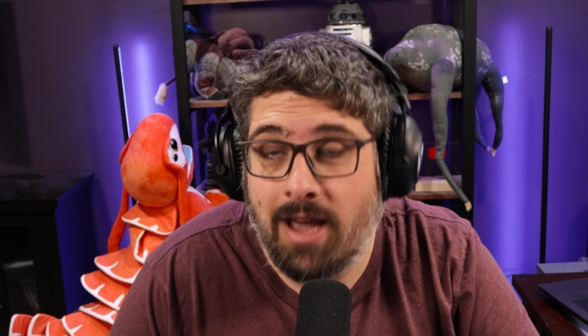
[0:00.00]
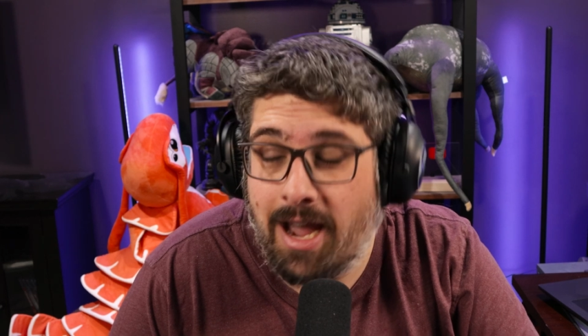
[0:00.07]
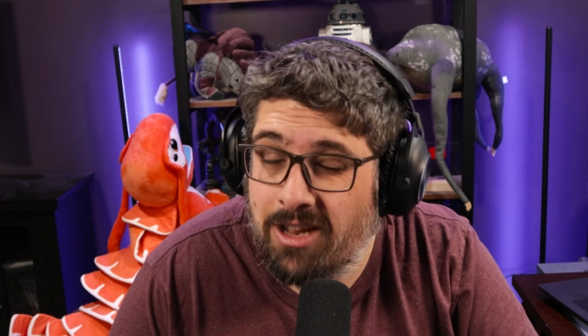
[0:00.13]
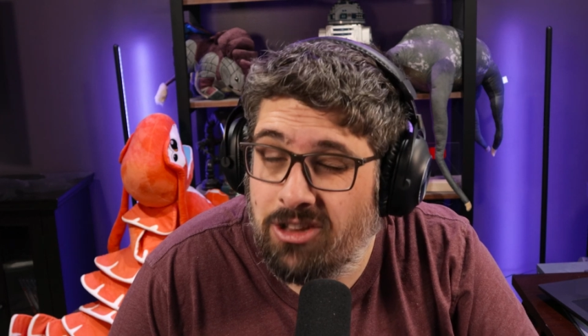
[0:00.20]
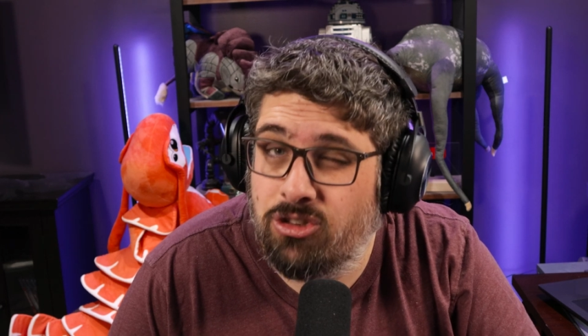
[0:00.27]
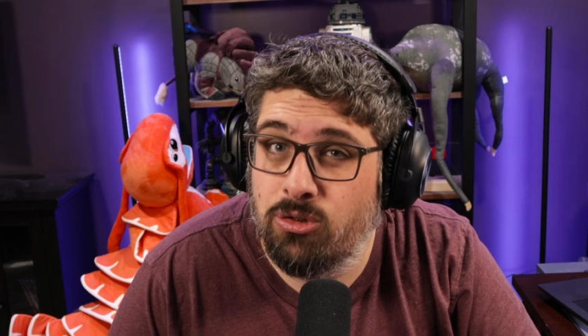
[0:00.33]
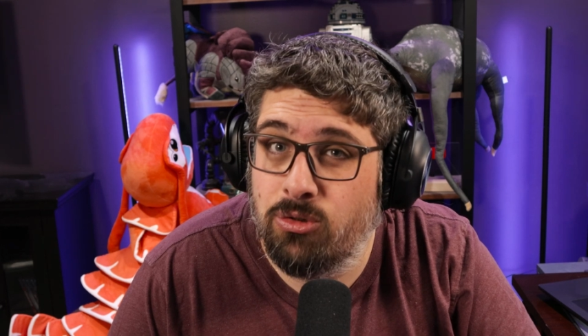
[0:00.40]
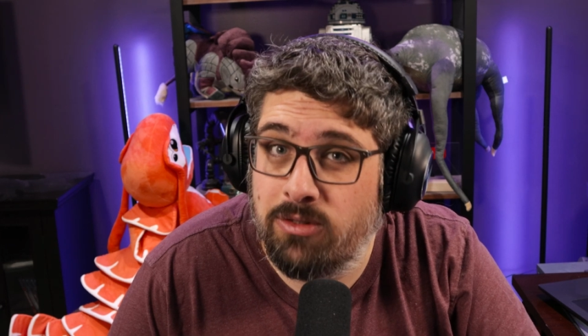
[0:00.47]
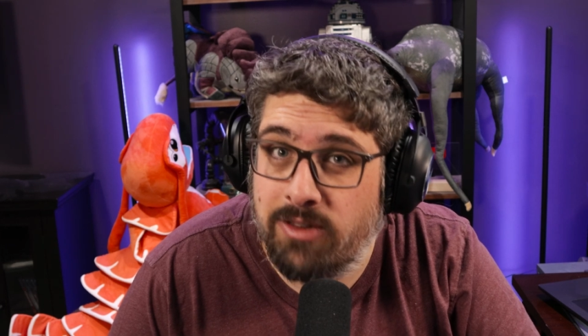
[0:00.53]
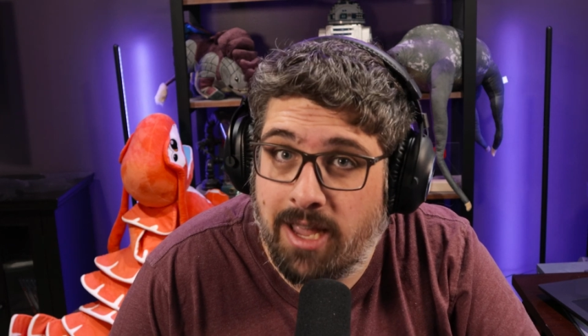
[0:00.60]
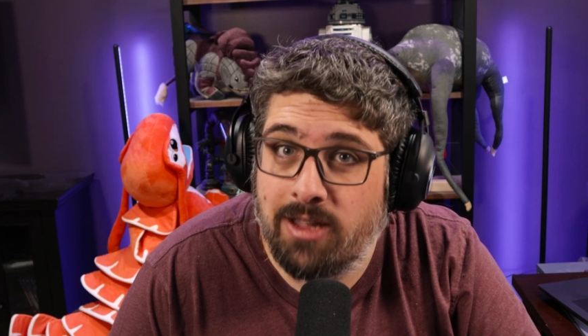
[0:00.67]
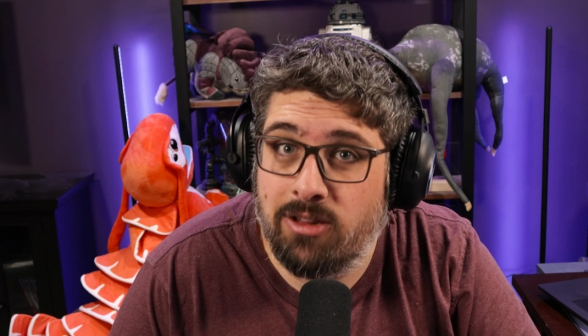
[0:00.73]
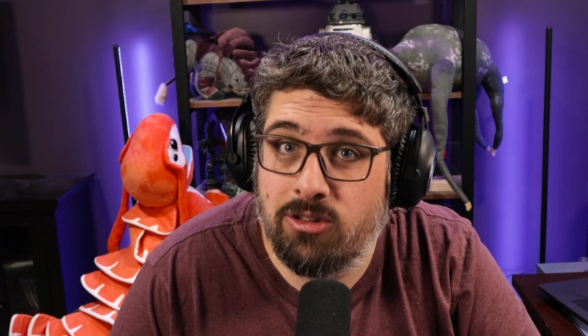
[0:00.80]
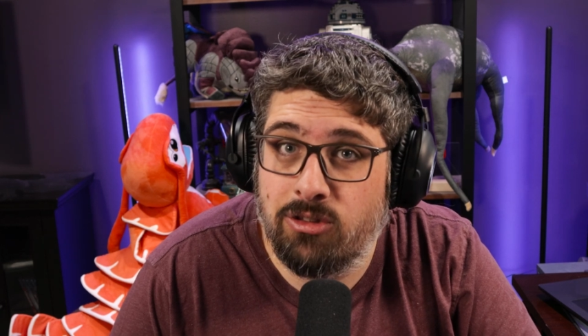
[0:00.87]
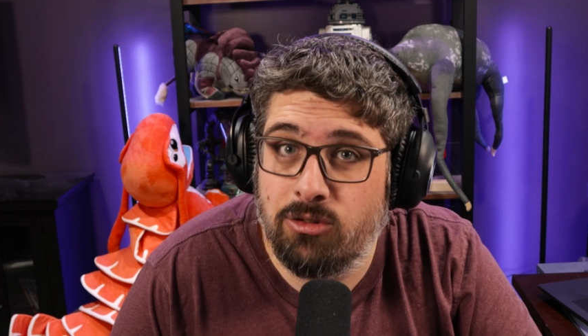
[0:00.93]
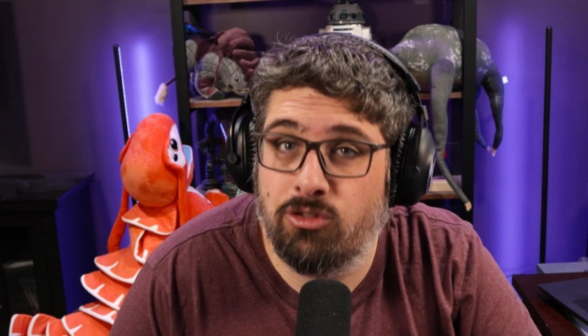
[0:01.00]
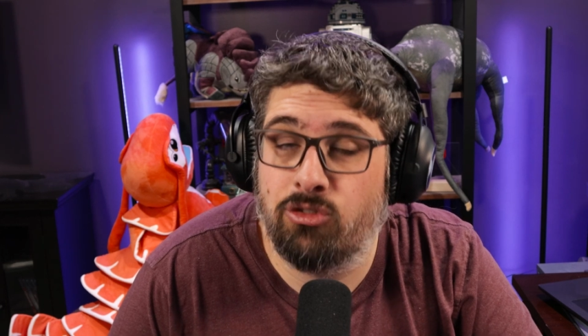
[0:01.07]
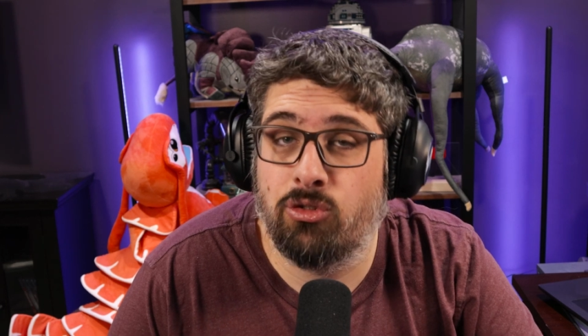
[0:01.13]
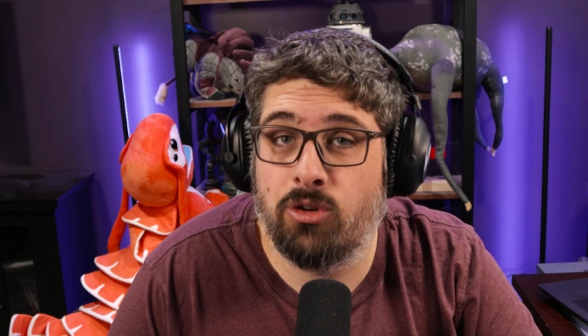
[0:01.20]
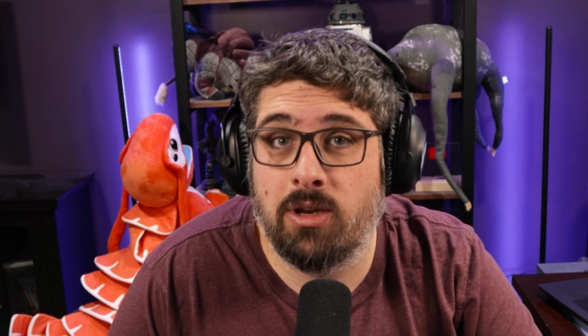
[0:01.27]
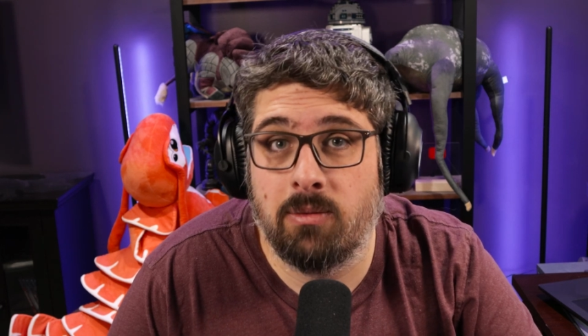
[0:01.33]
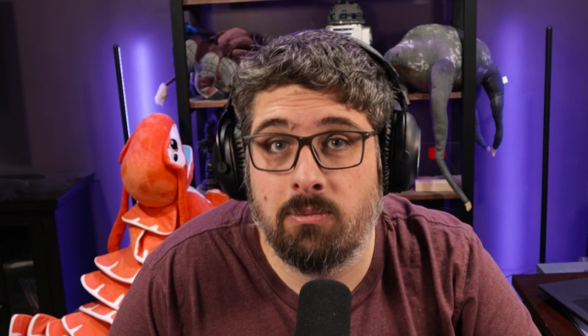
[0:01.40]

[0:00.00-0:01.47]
I do tend to stream